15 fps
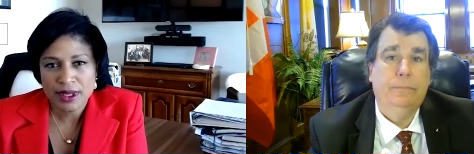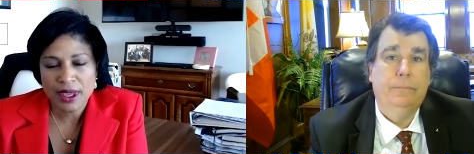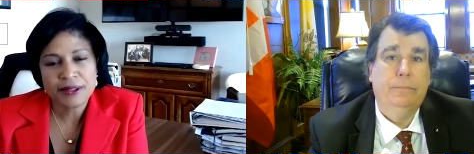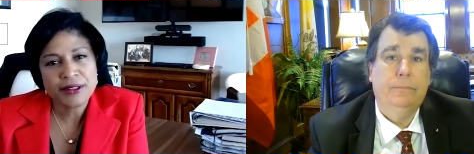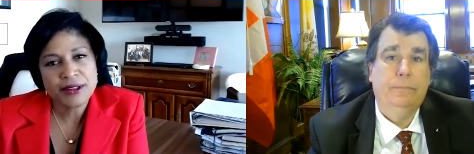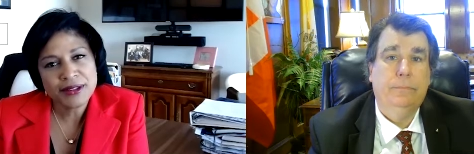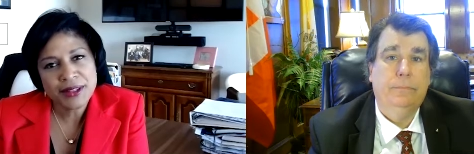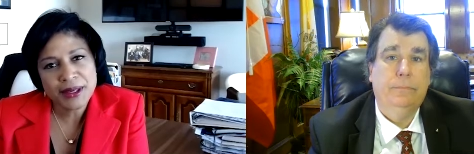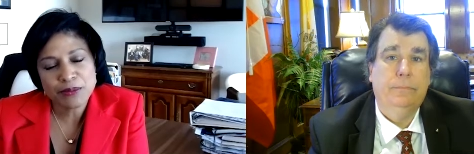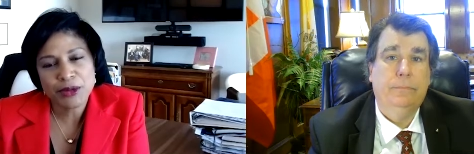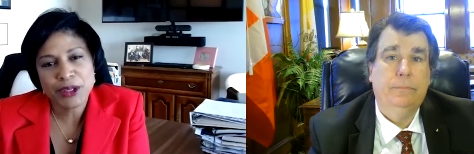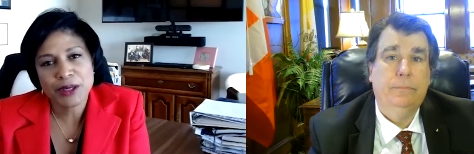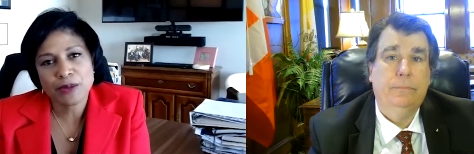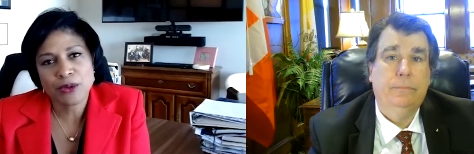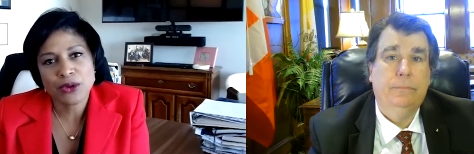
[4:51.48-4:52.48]
Speaker 1: I think
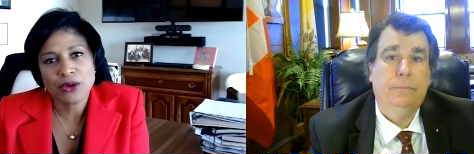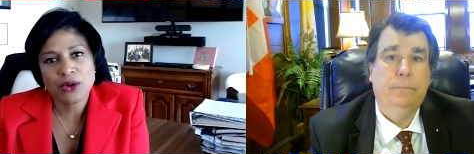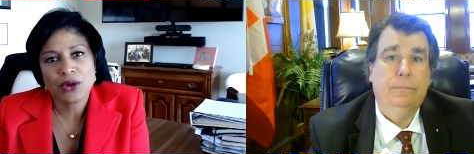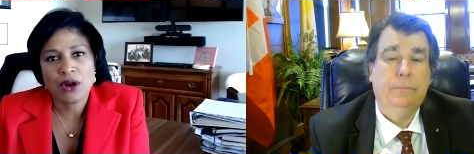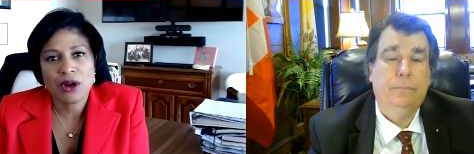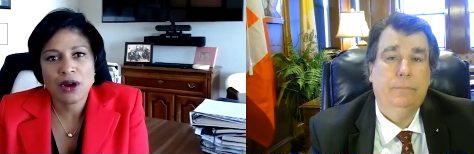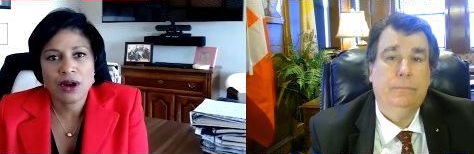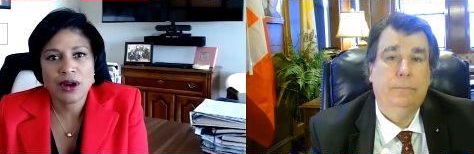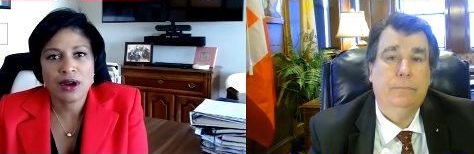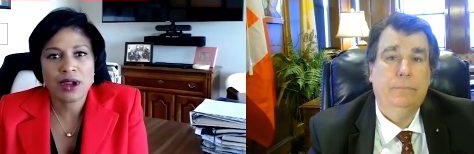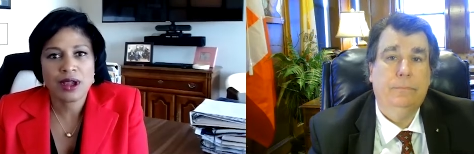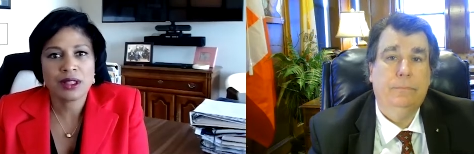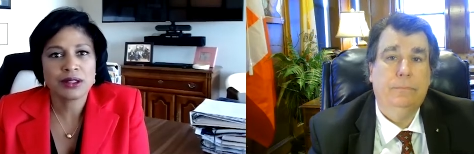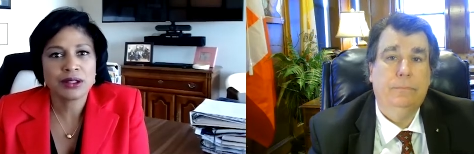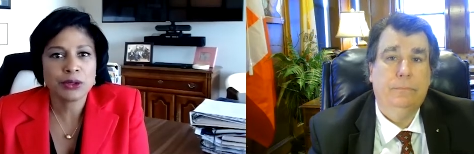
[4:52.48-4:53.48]
that people
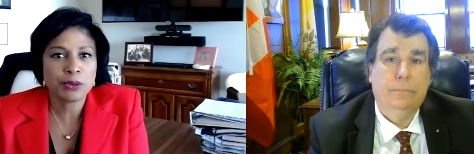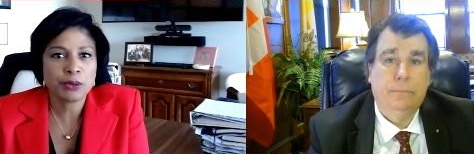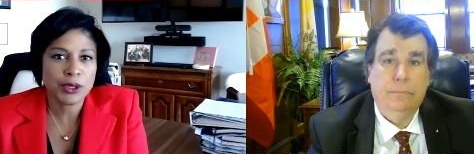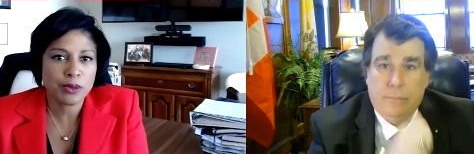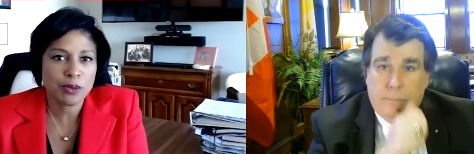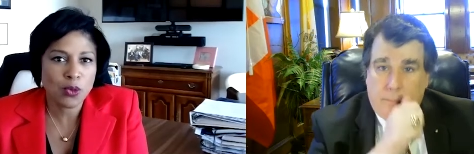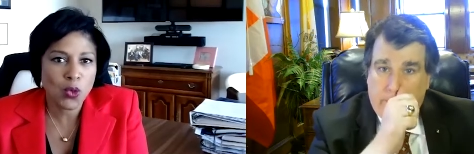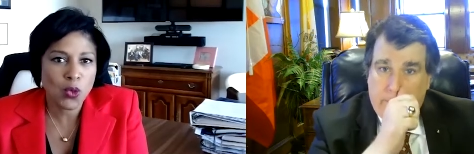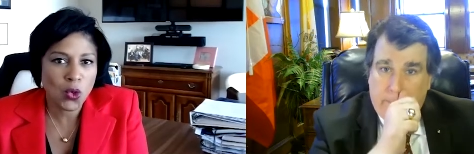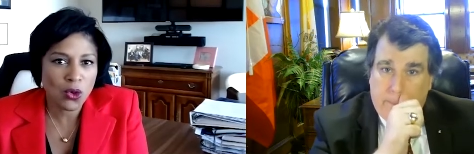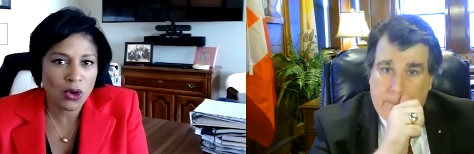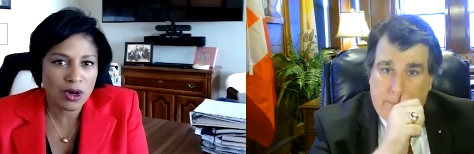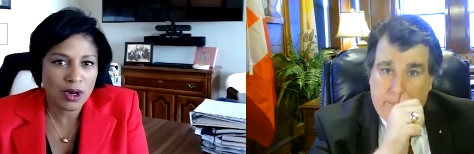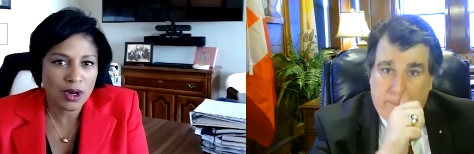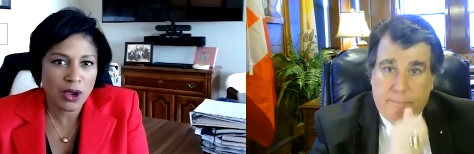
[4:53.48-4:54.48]
are a little bit
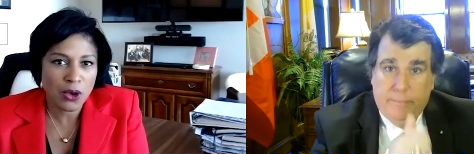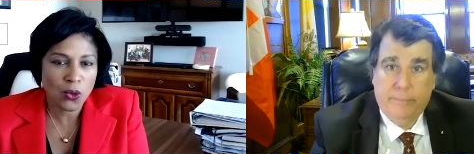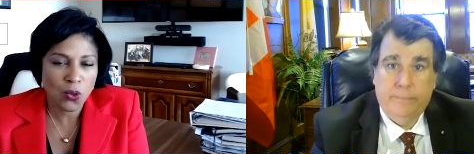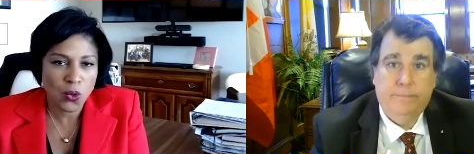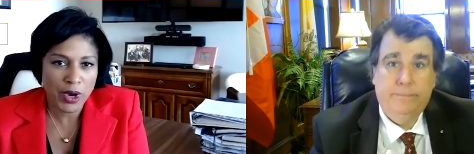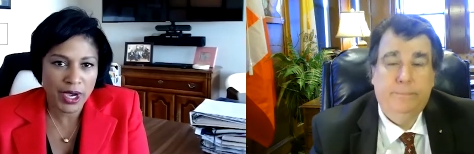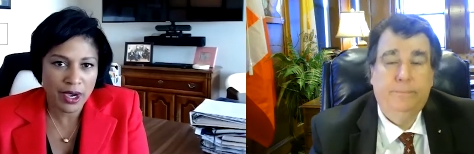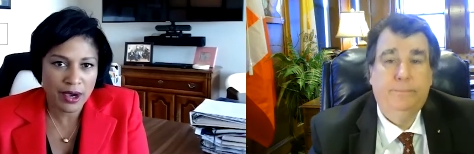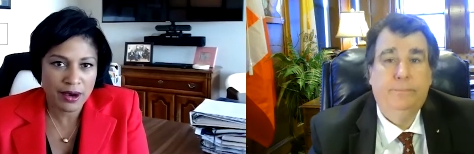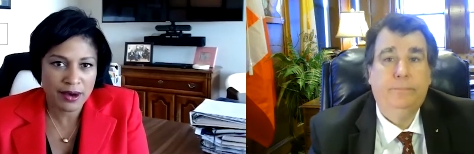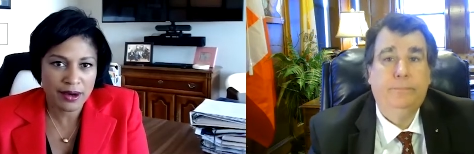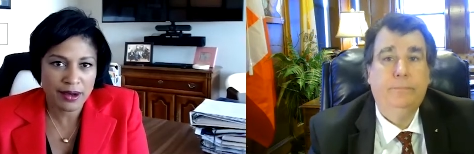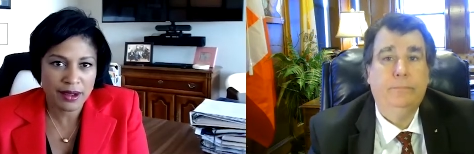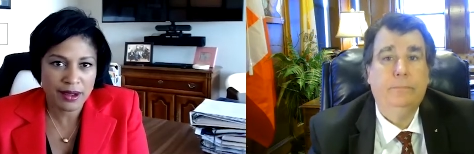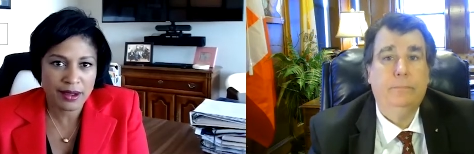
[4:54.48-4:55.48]
more
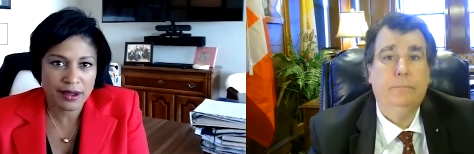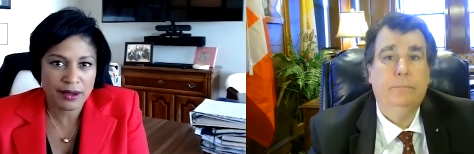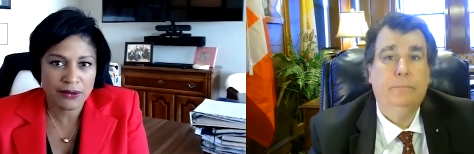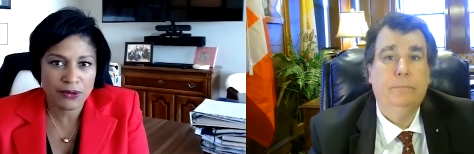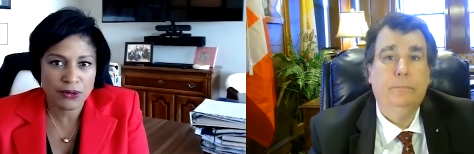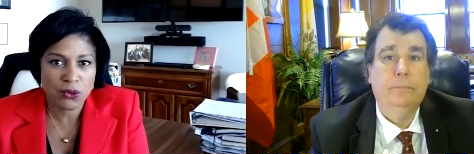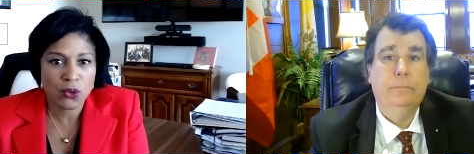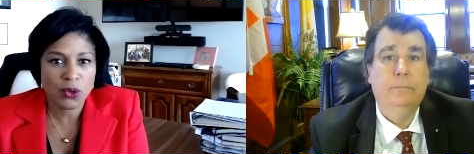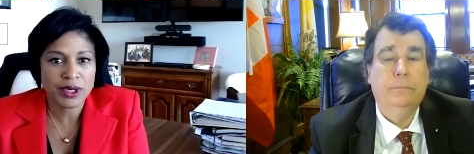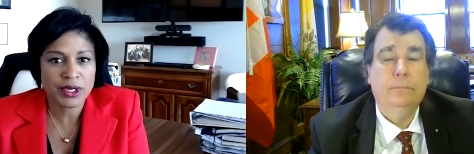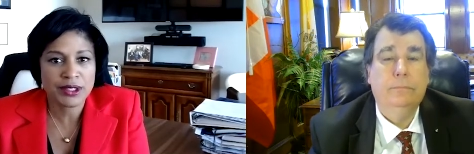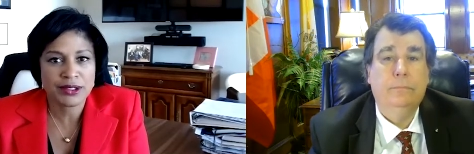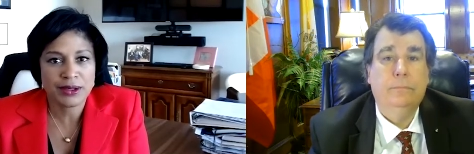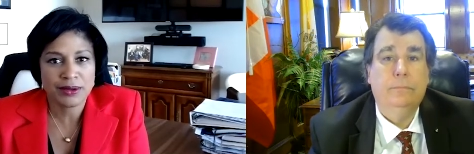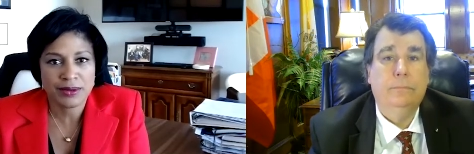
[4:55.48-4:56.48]
aware of
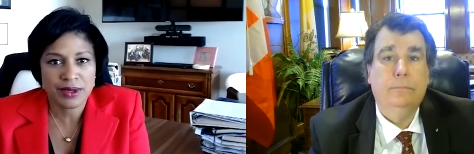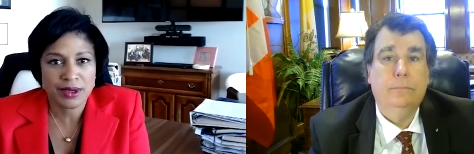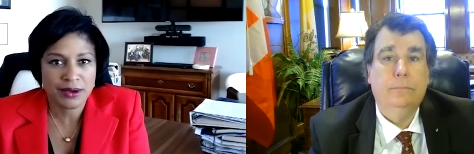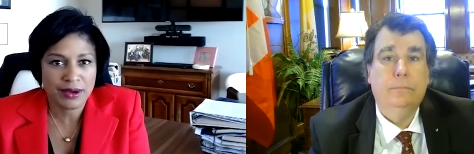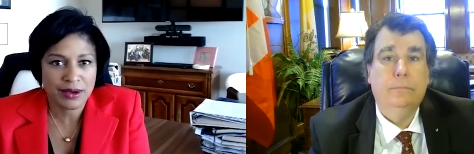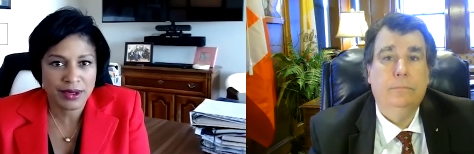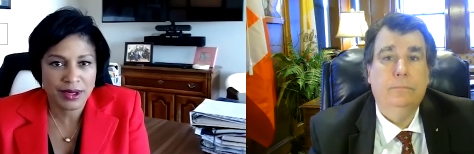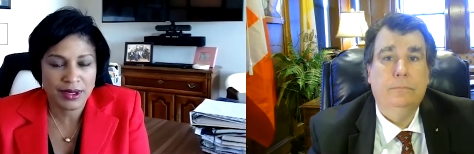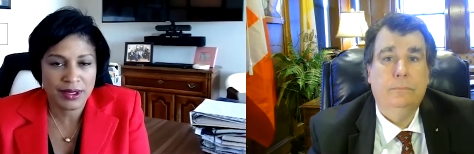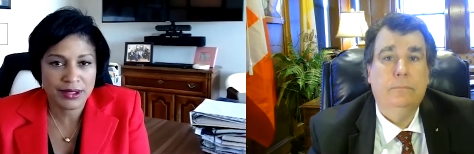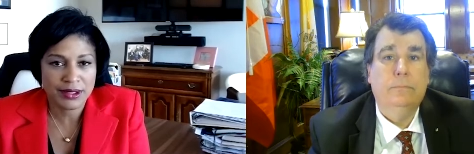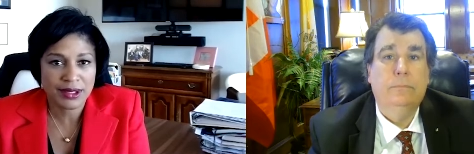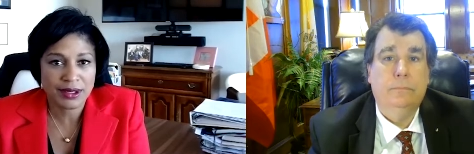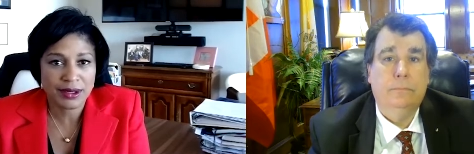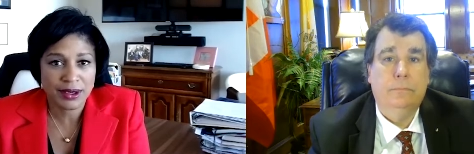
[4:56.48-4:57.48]
what is going on
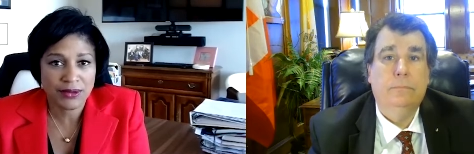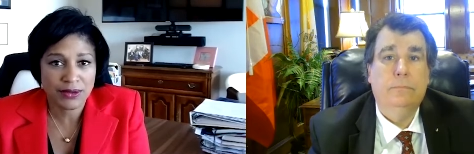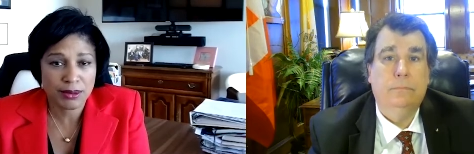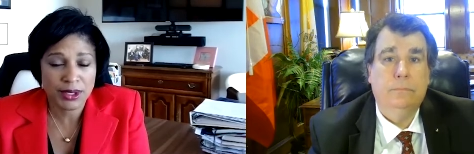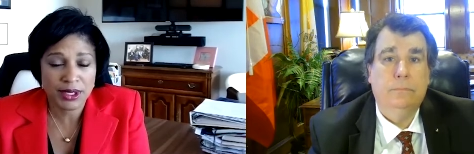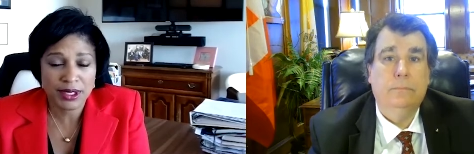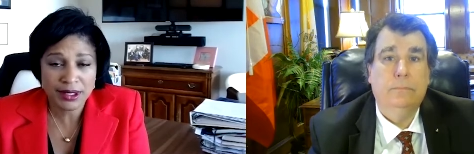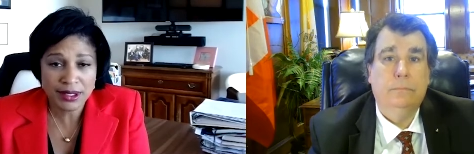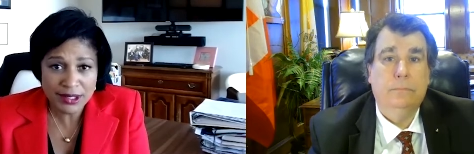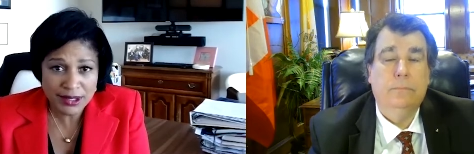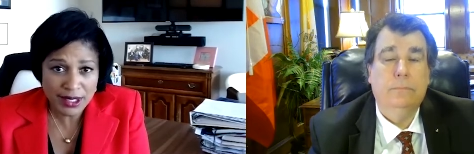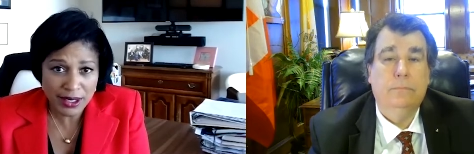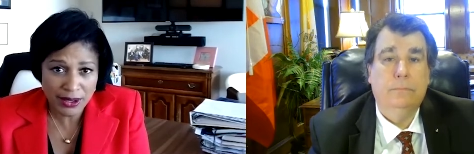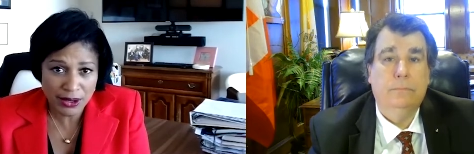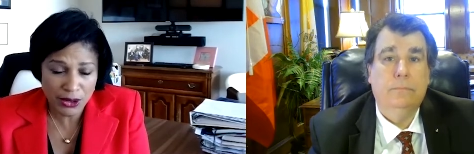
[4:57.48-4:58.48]
in city government. At
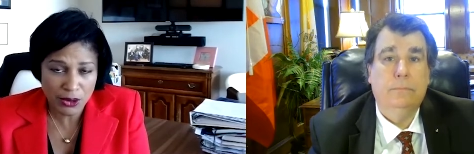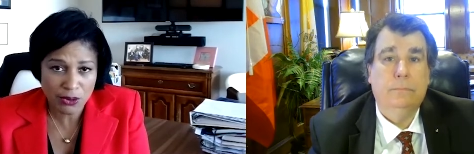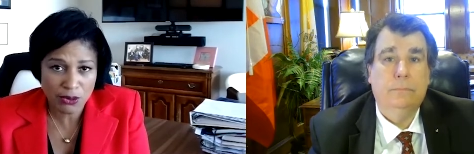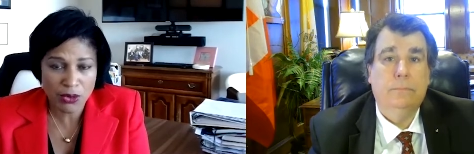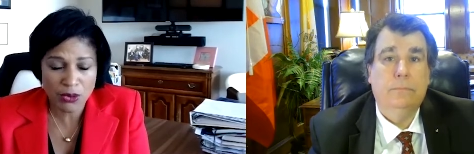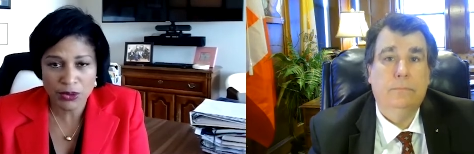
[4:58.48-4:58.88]
least I hope.